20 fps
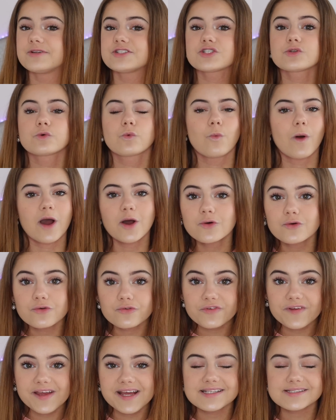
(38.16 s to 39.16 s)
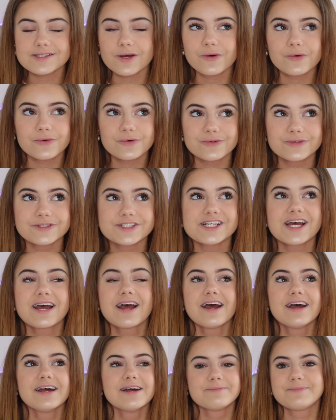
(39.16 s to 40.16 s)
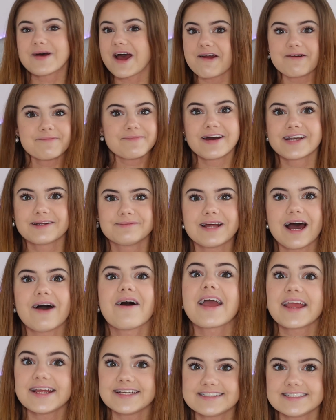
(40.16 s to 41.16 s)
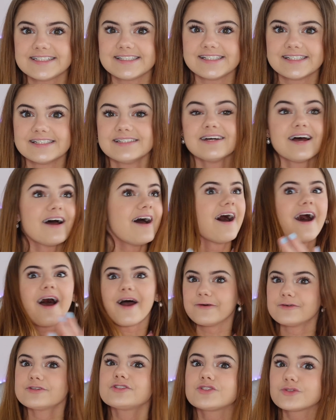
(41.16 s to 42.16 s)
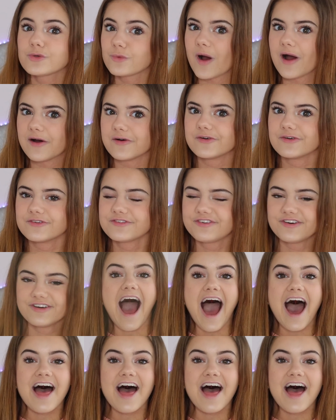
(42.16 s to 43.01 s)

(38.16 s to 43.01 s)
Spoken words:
was 12 years old. Bear in mind I'm now 18, I was 12.